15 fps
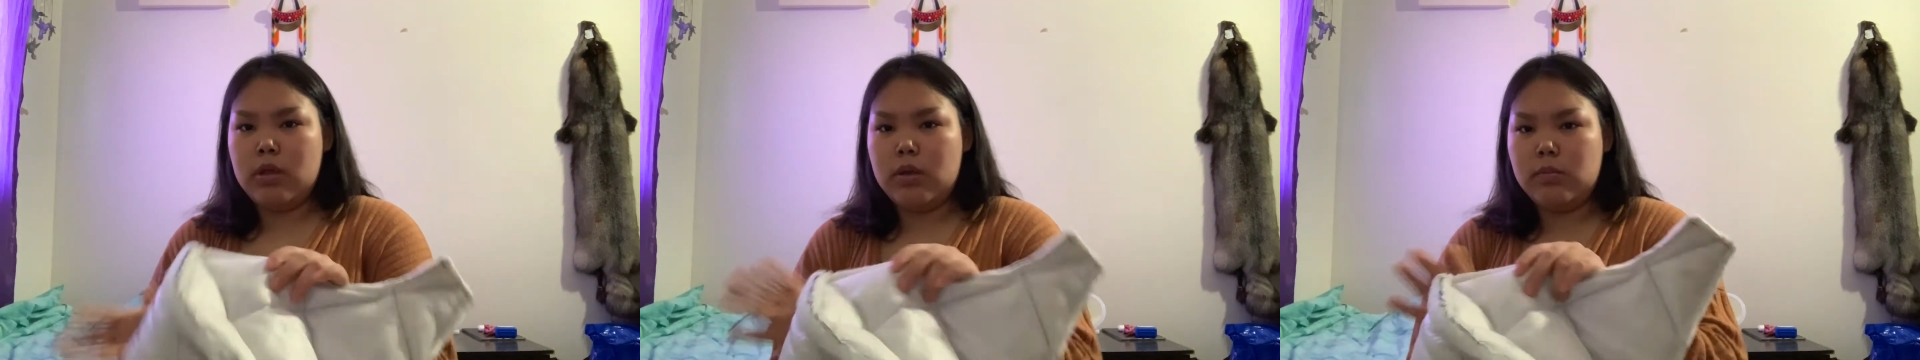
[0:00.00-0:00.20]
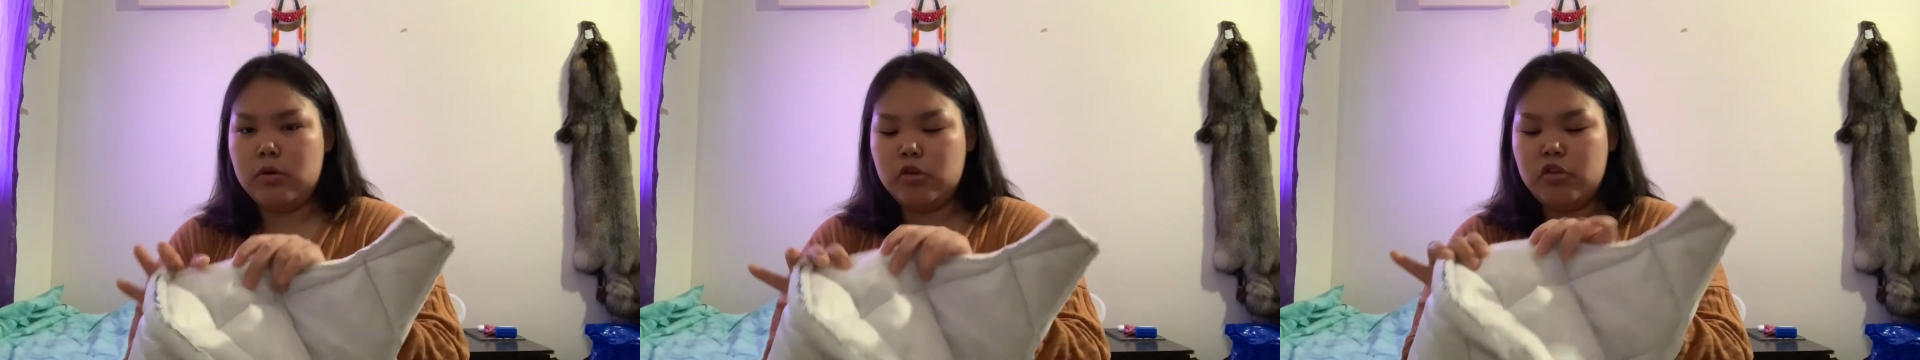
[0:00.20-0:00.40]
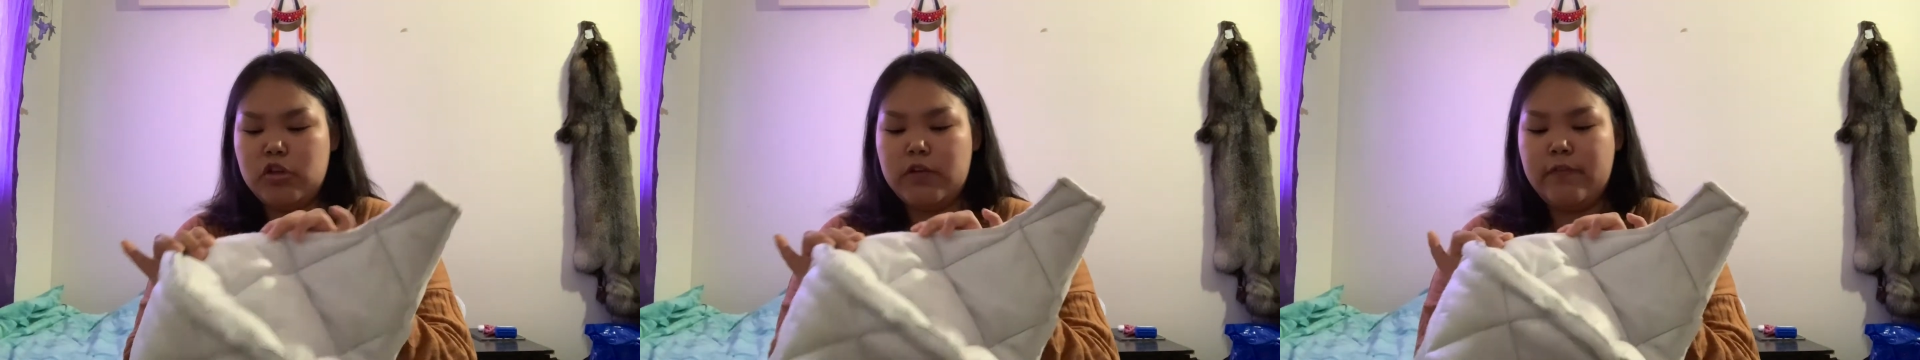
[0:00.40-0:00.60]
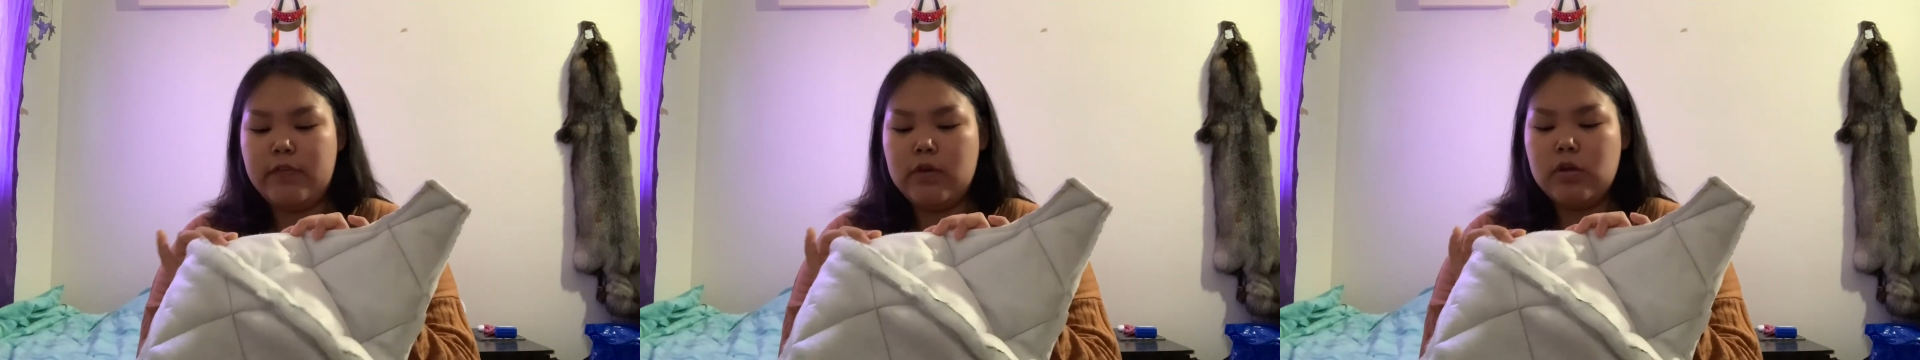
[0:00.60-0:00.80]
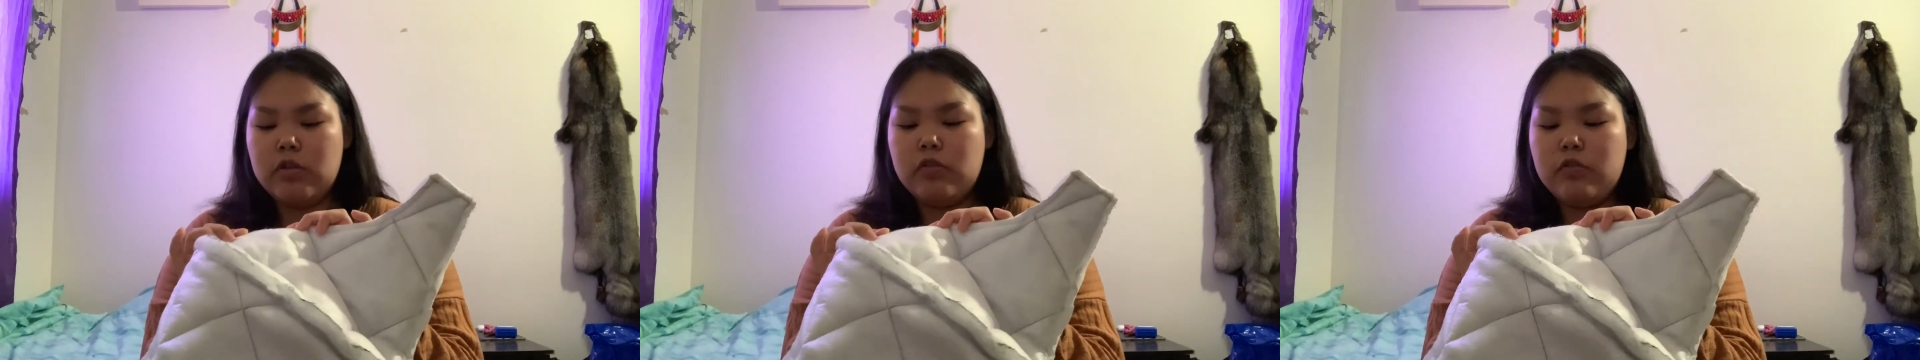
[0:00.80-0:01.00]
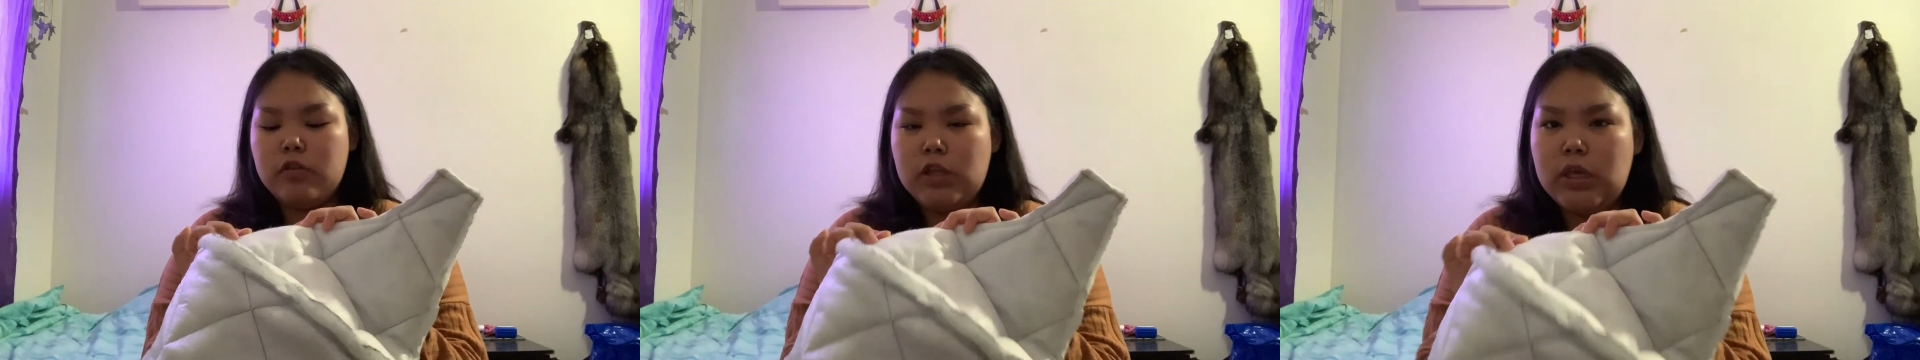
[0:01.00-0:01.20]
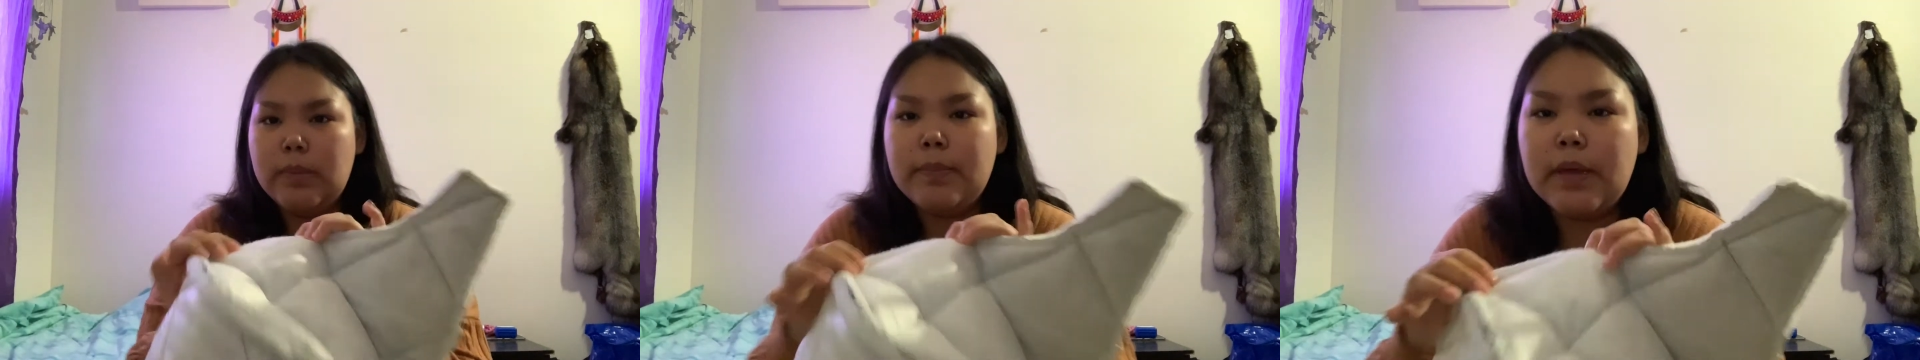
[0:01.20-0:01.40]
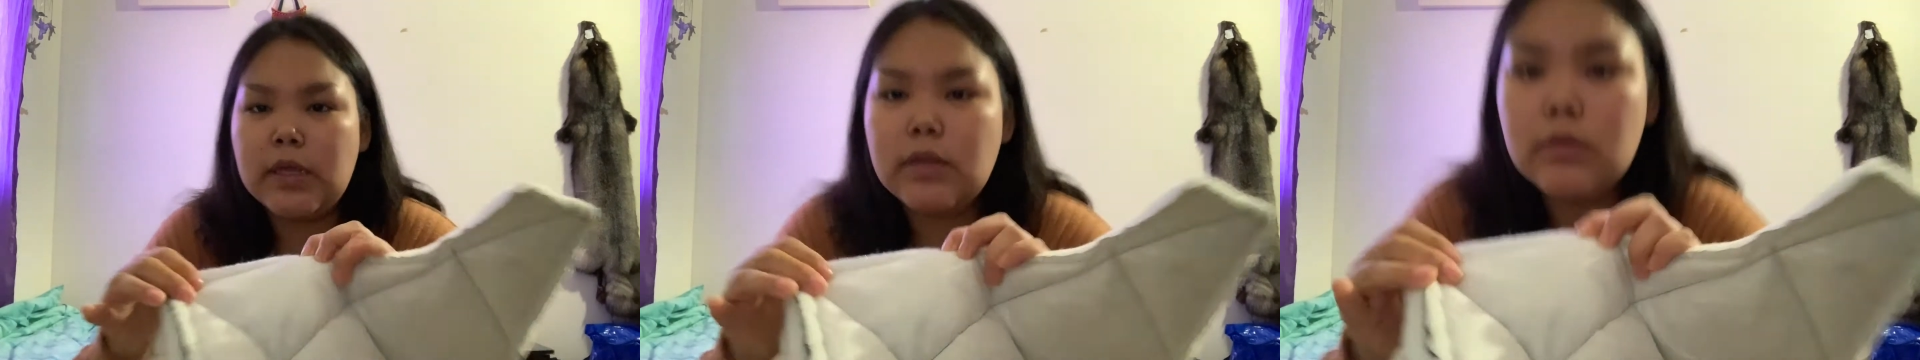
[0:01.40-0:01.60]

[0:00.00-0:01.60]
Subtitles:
not sure if you could see, but